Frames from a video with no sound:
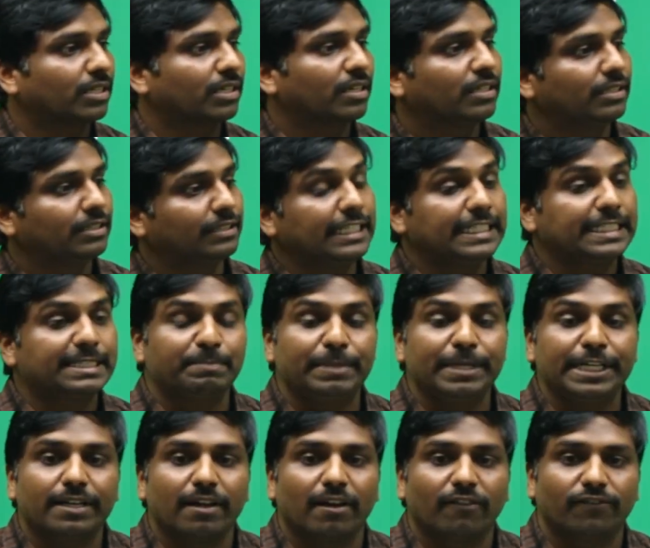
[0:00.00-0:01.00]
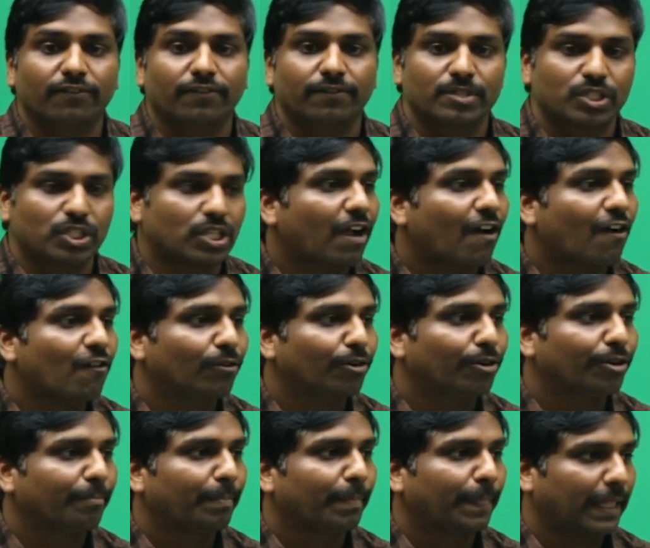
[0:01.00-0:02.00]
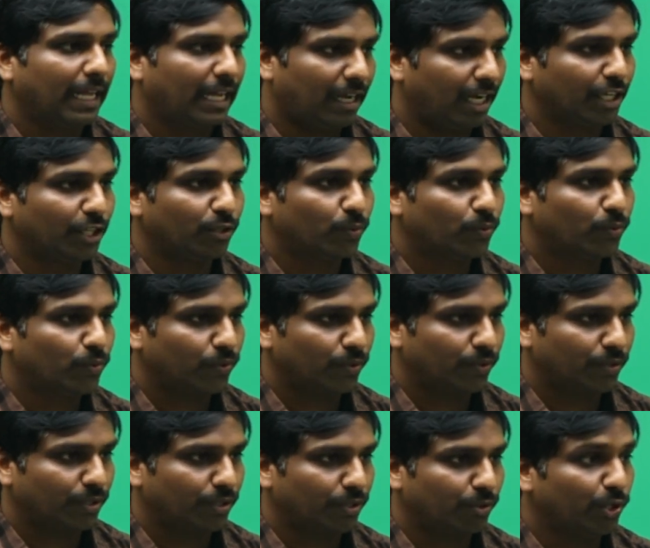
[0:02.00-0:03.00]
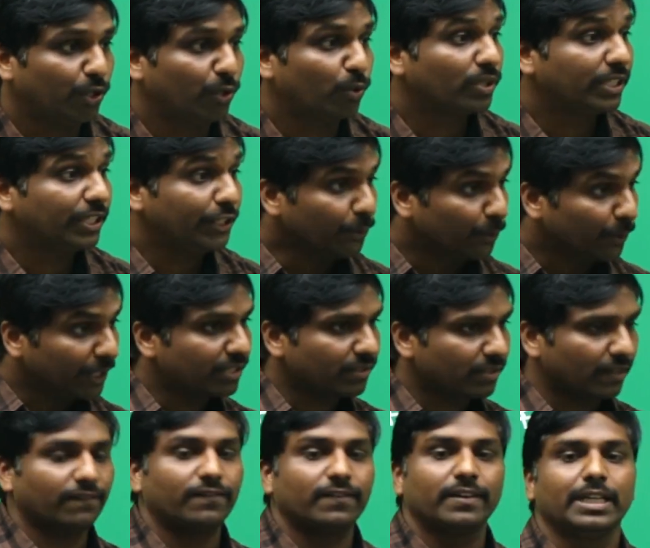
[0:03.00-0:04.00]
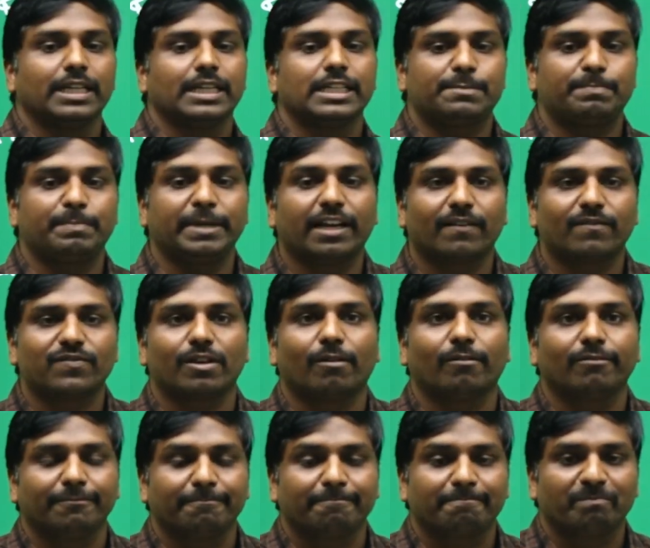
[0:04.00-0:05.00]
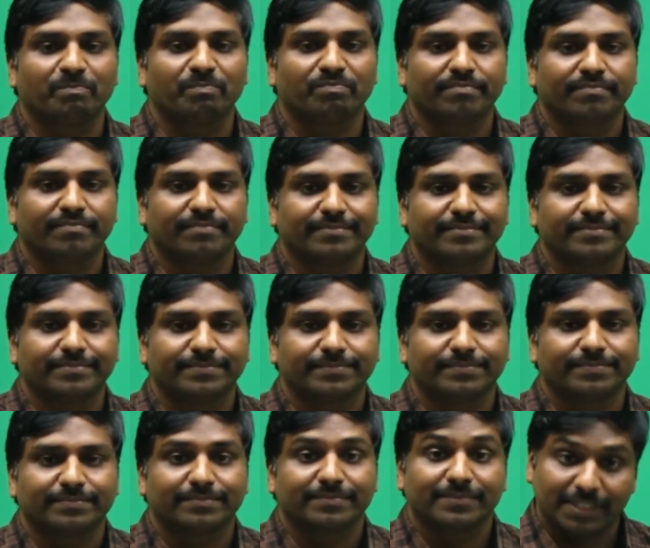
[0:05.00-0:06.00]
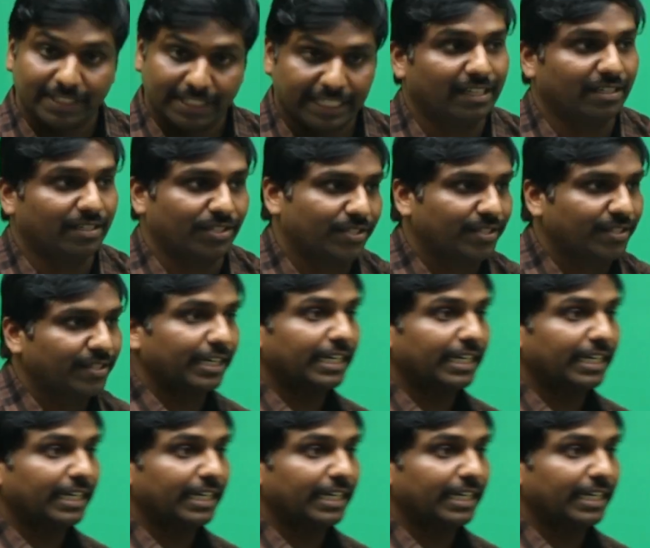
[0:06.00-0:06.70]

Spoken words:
the speed of sound? Do you know the units of speed of sound? Yes, it is